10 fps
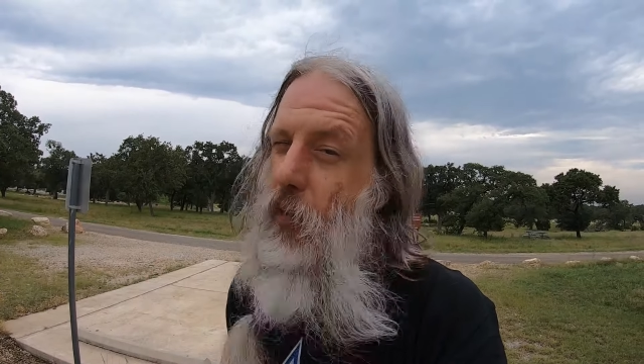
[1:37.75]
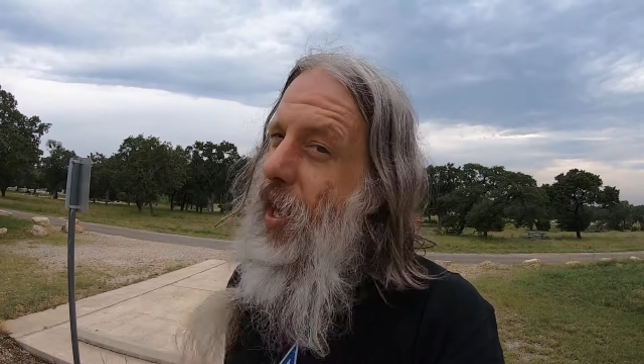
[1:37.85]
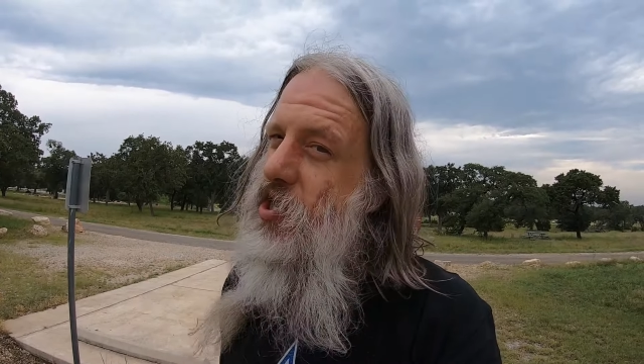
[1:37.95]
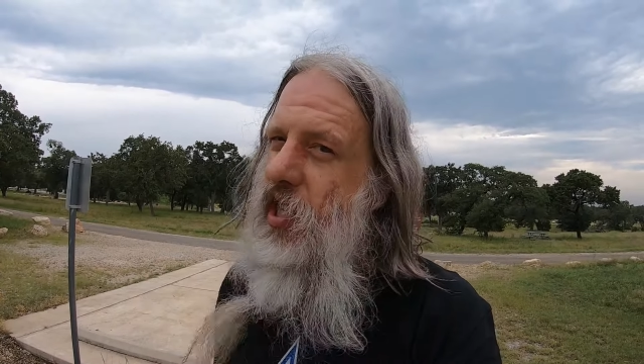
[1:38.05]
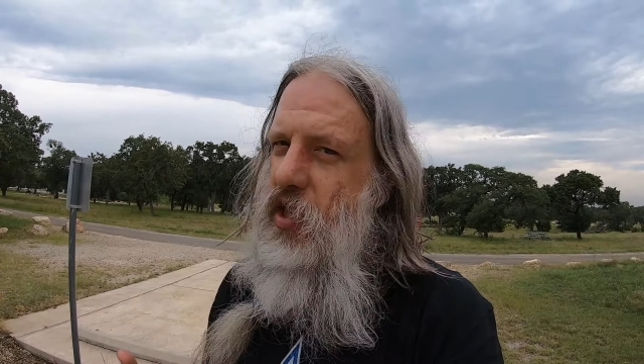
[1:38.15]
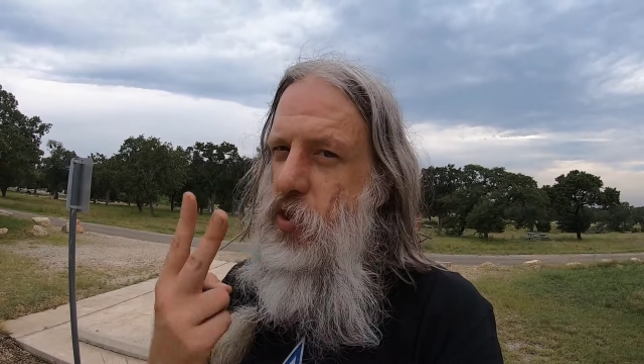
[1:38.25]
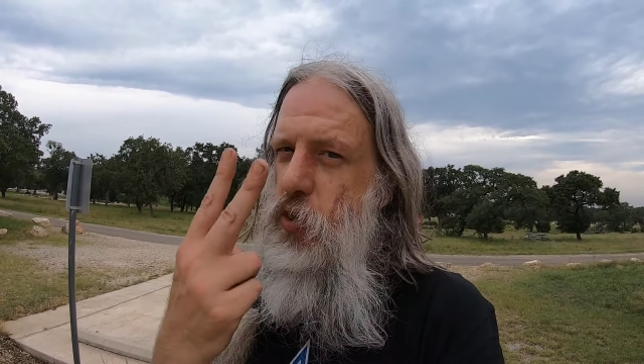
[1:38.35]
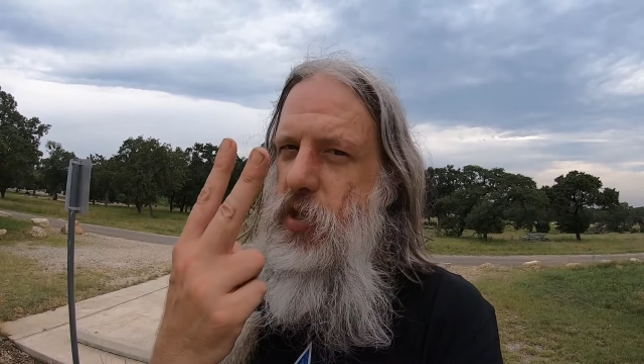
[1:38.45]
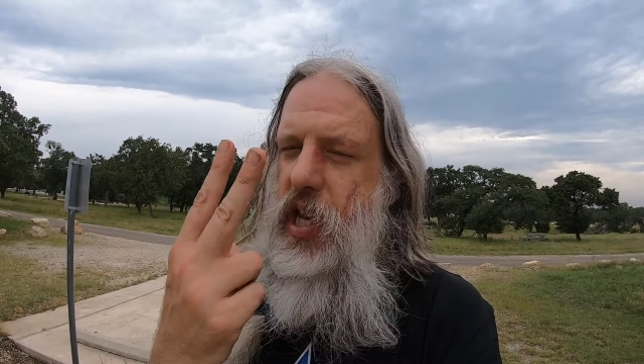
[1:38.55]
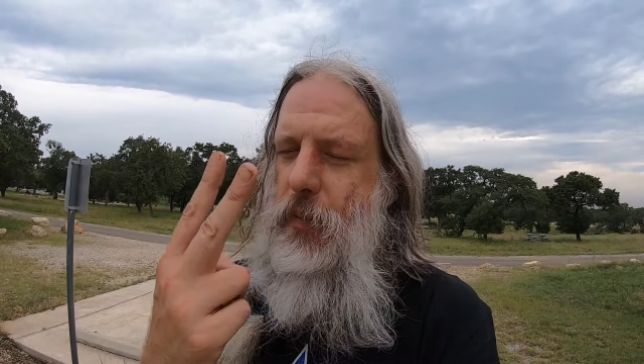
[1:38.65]
Well, actually
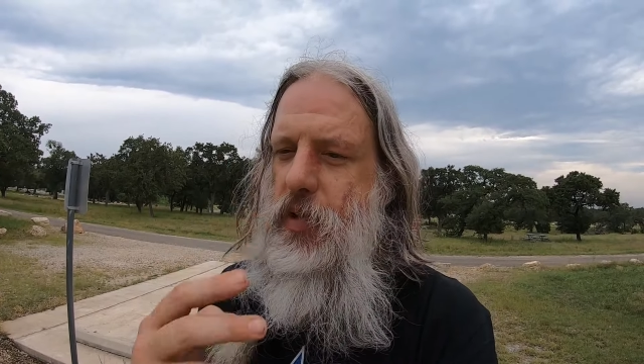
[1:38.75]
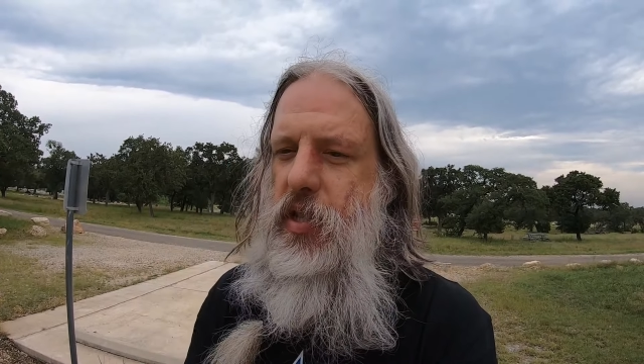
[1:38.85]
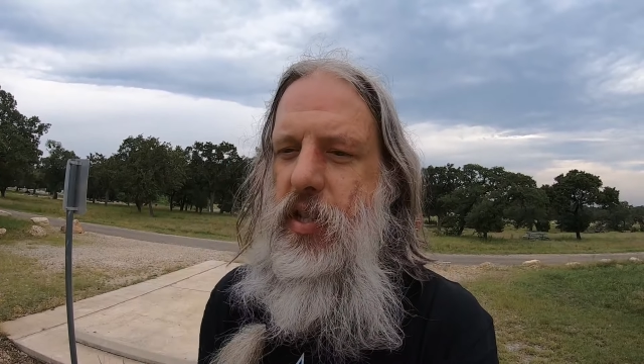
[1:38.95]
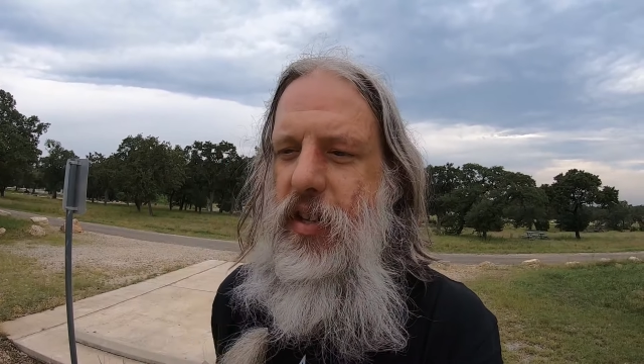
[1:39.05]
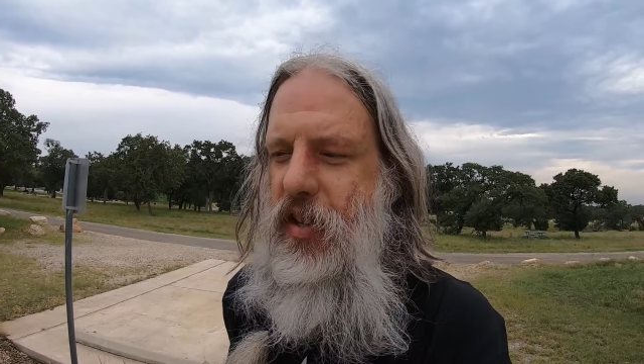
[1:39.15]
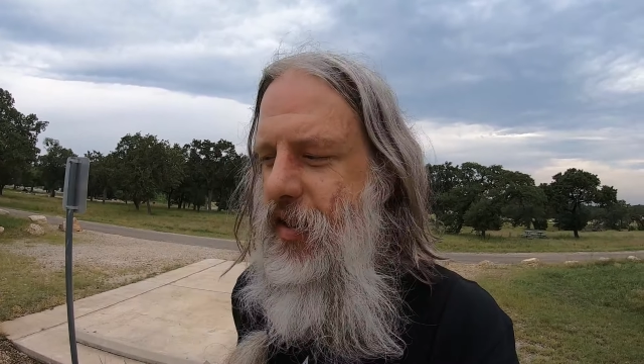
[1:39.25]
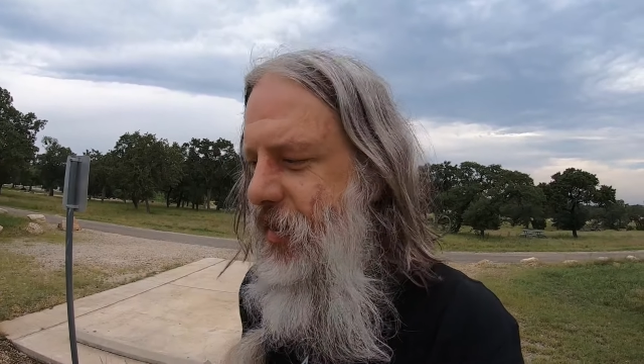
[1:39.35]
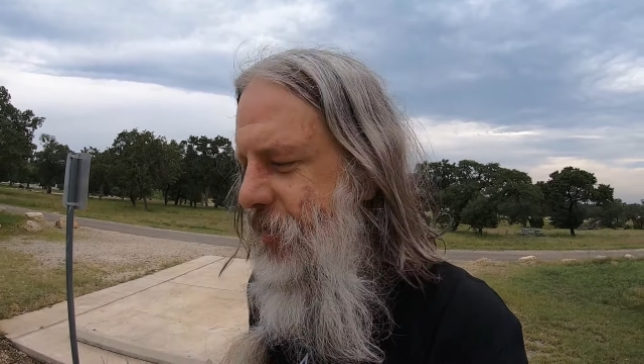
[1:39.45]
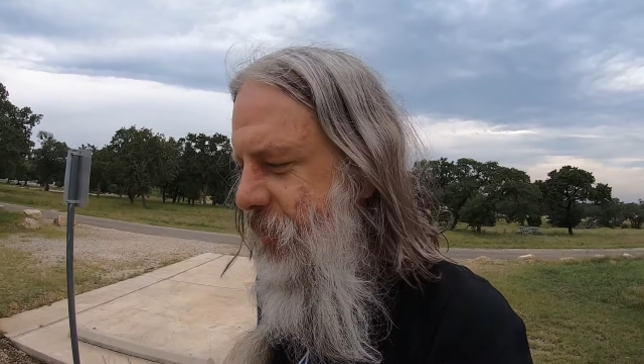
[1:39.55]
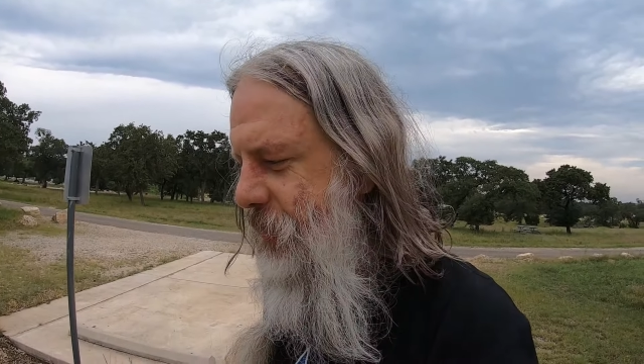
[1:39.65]
2 steps,
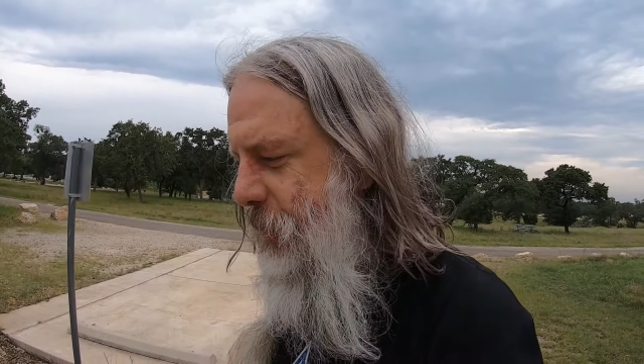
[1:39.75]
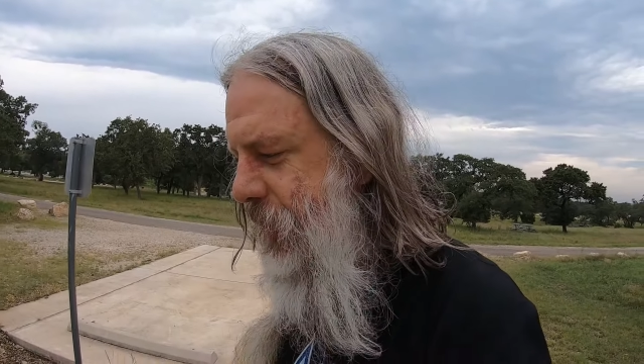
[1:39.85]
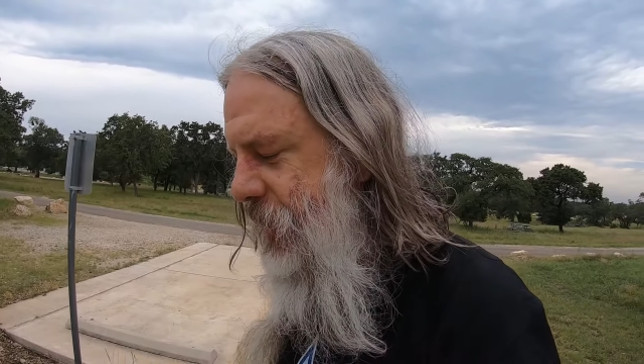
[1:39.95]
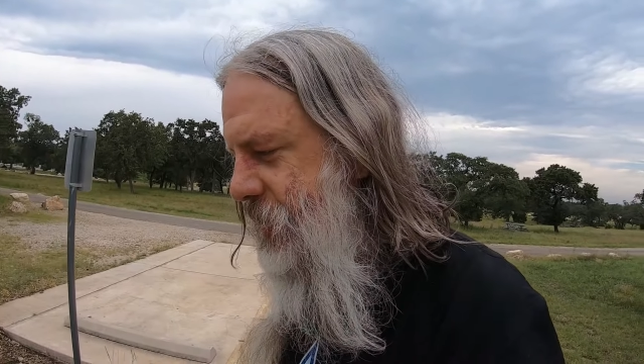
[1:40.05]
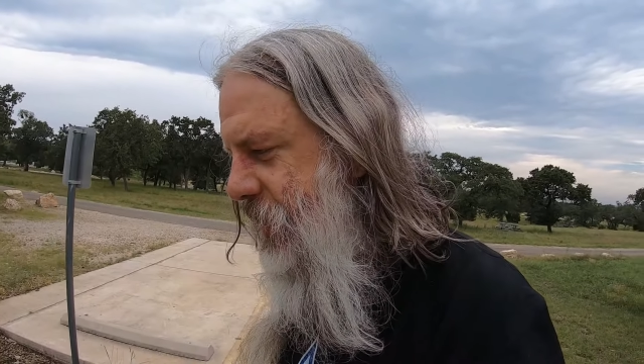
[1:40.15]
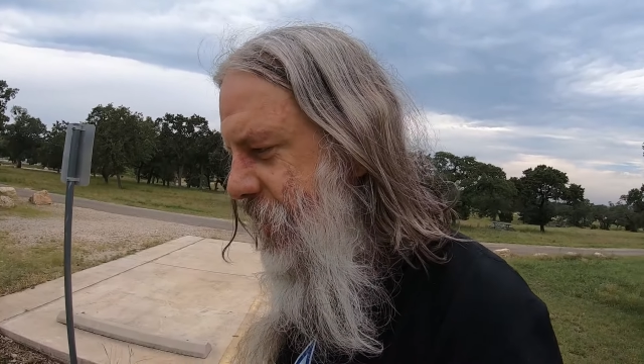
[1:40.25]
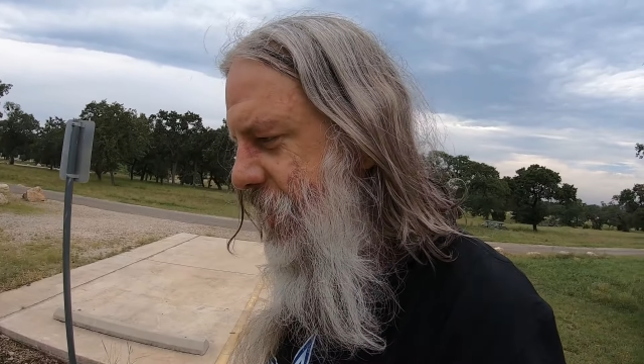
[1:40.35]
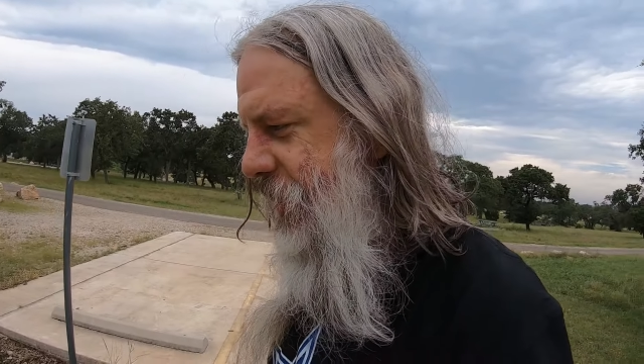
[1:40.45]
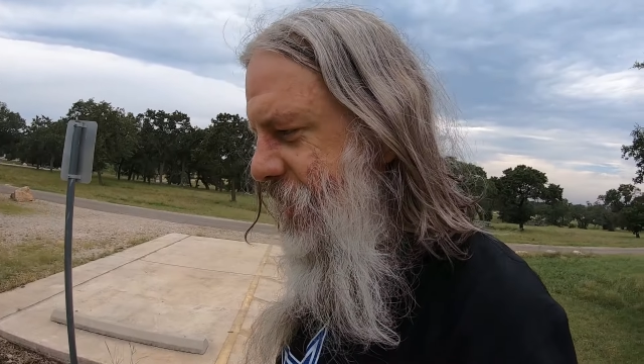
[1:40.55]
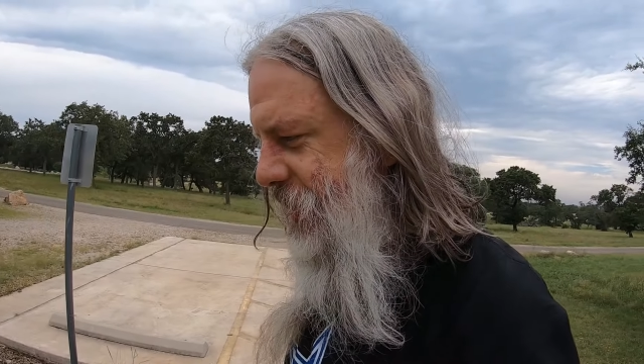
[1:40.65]
because
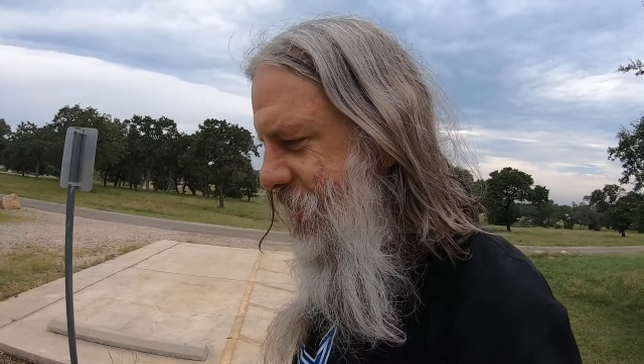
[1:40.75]
there